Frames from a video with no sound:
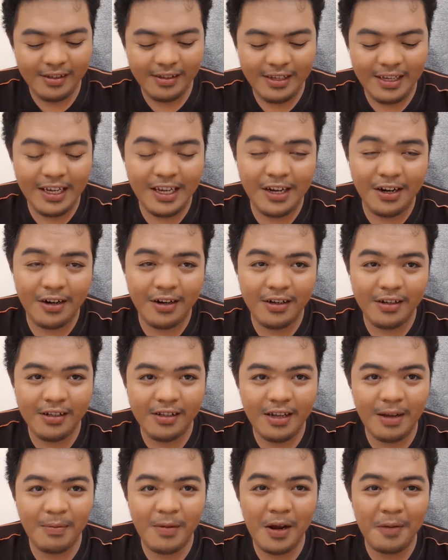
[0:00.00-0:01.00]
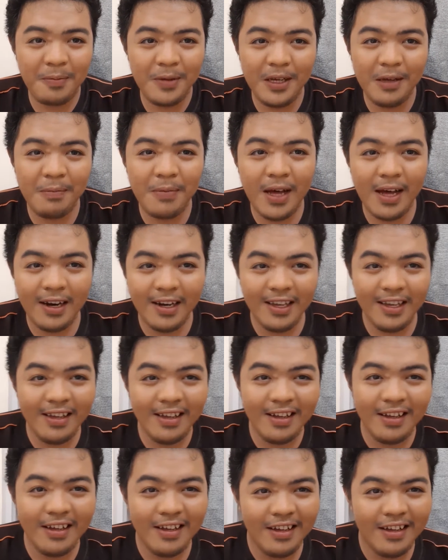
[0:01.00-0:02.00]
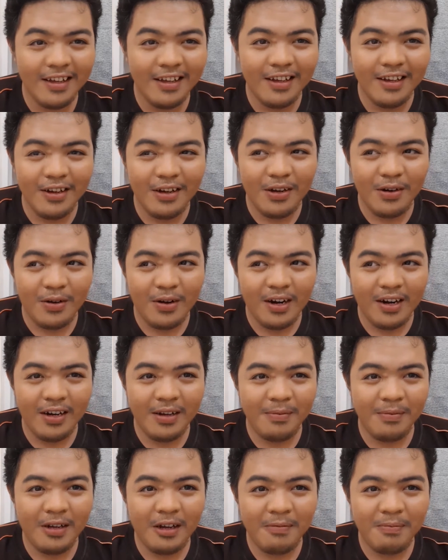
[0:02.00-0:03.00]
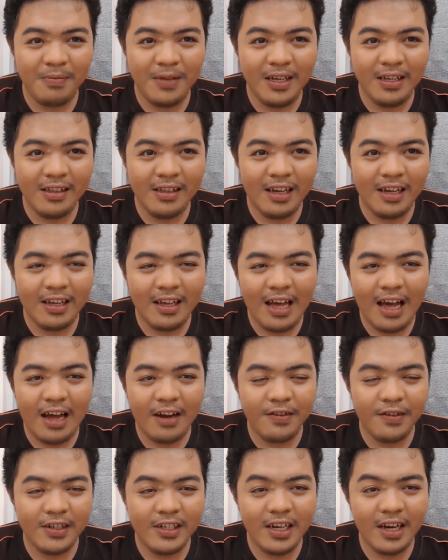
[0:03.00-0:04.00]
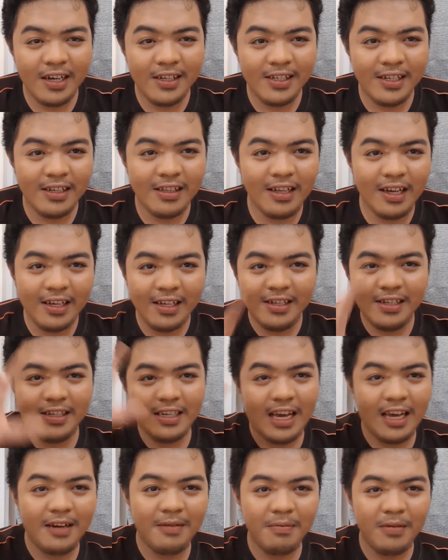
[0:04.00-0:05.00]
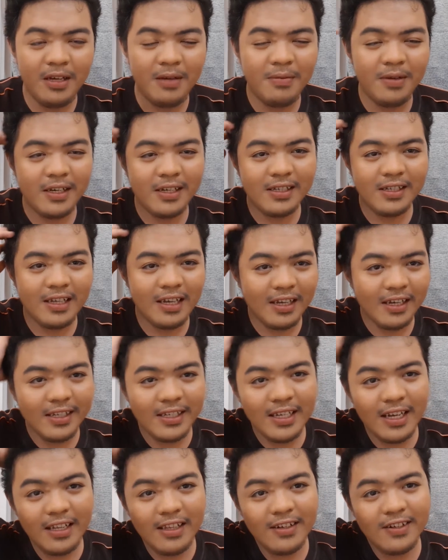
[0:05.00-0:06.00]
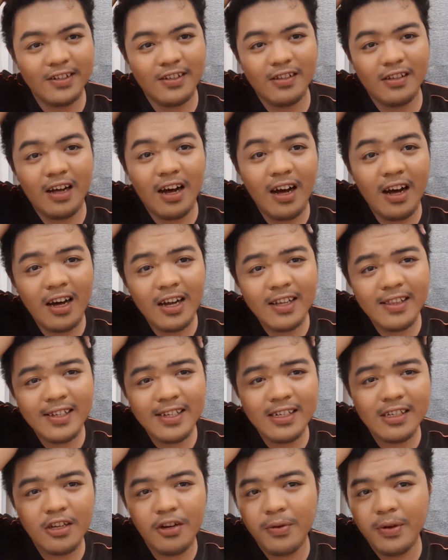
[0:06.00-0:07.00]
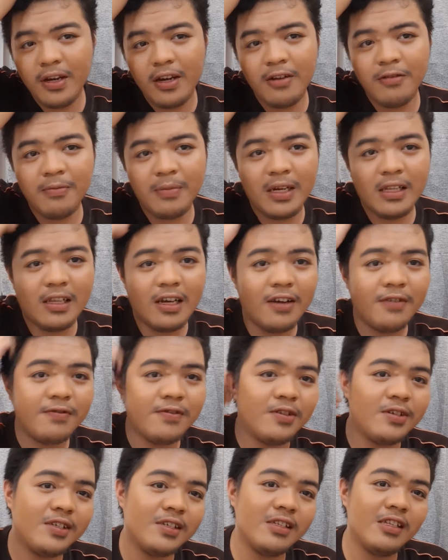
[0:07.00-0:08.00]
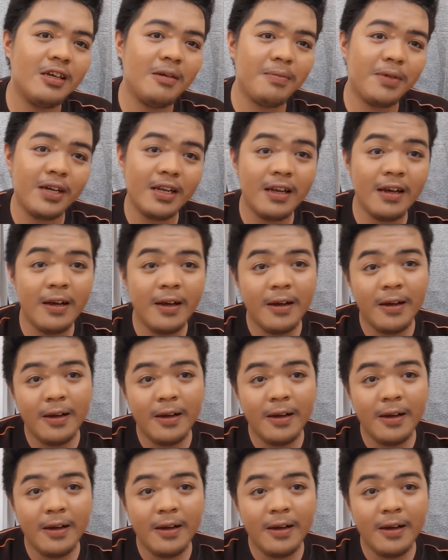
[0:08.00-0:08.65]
here. I'm not being petty or not being like advertising like date me, because like I said, there's a lot of things going on in my life recently, but